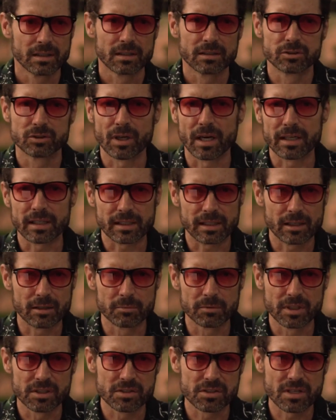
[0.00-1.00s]
try to get
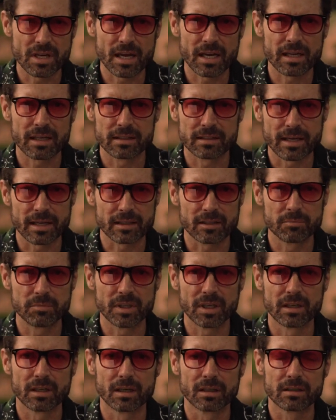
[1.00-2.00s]
him to stay, and that could
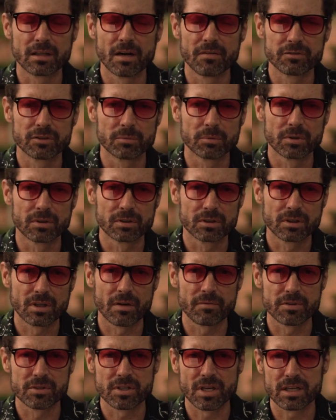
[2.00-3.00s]
be an uncomfortable
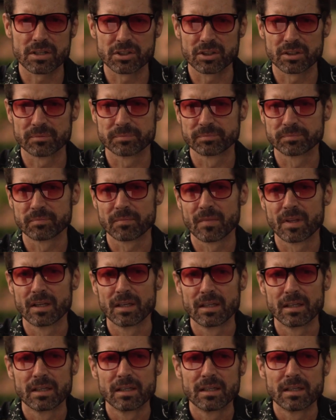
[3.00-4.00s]
conversation.
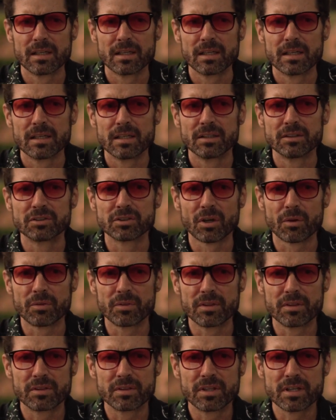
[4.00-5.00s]
So
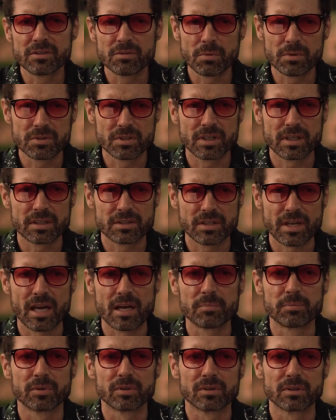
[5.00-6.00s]
this was an
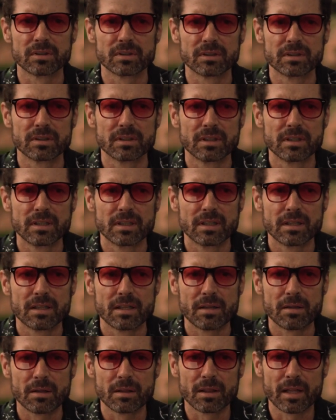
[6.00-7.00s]
example,
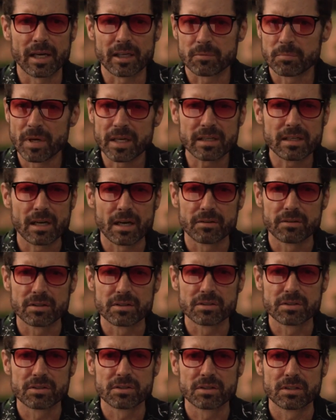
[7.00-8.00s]
like many
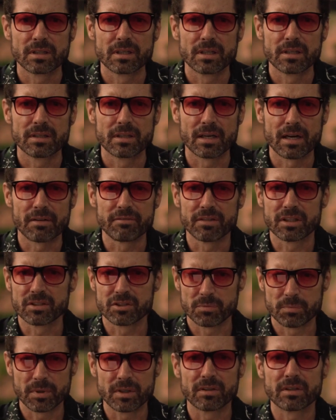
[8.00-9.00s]
others, that I've
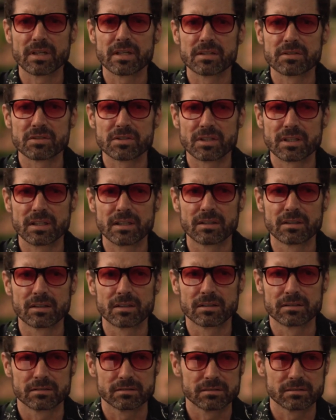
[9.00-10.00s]
experienced
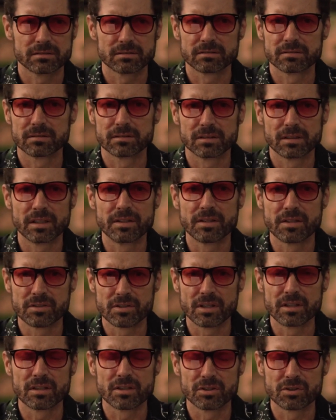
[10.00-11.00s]
here in this
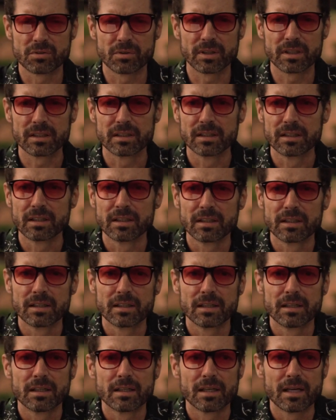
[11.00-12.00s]
industry,
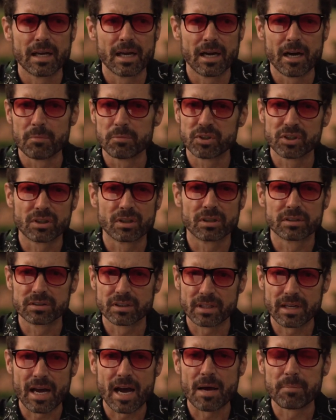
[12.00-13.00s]
and I'm sure it's
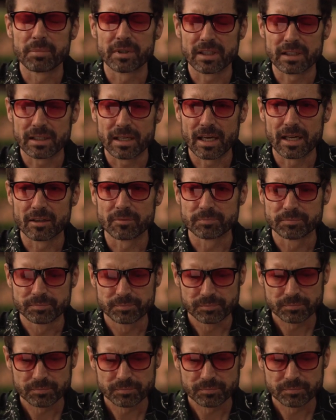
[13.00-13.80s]
going to happen again.